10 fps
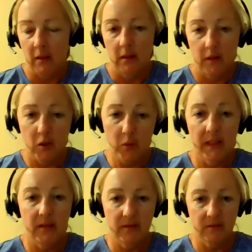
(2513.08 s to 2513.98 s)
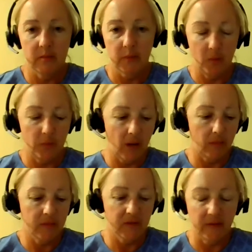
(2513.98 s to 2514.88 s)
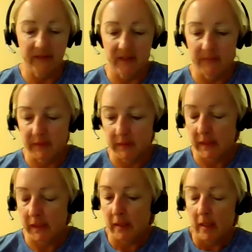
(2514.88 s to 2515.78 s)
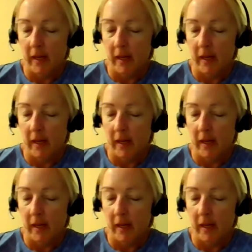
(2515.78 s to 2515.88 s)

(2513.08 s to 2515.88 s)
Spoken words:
human, is our problem solving ability.